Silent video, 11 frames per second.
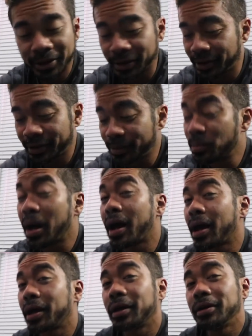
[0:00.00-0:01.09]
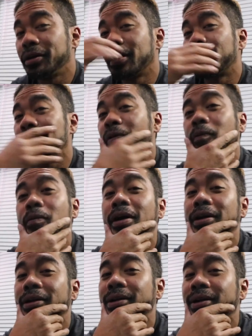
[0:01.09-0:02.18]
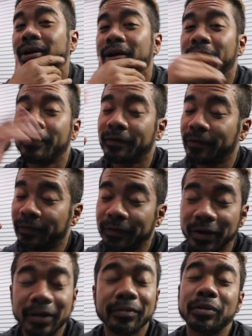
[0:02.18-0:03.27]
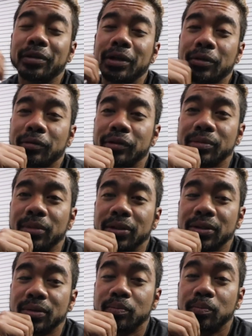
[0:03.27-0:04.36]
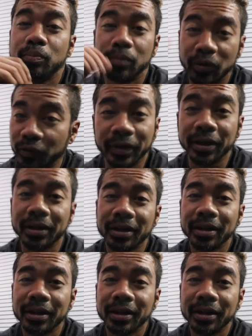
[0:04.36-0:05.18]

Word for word: is my number one favorite Christmas movie.